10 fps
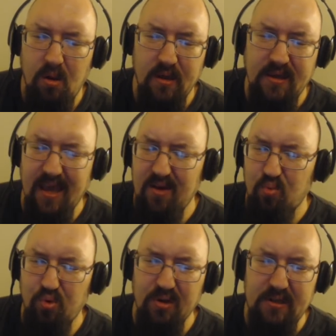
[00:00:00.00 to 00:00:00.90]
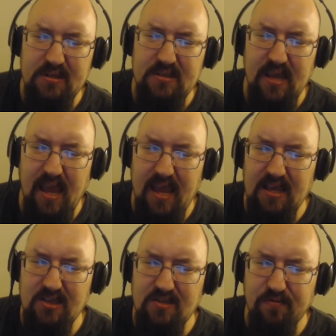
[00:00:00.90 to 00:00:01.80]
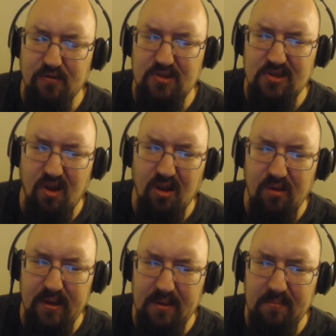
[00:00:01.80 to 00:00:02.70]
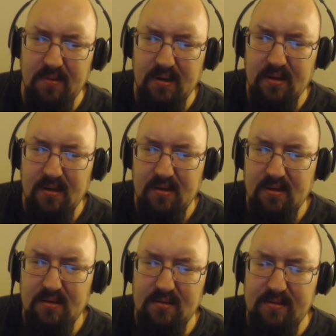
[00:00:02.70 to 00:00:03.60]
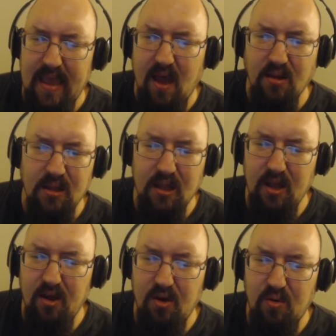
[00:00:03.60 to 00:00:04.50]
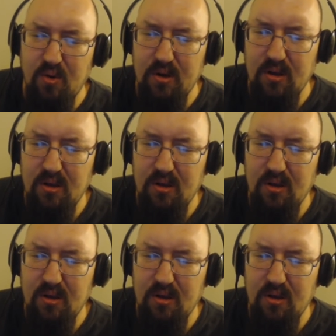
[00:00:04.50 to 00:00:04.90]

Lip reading: Again, really tasteful soloing, down low,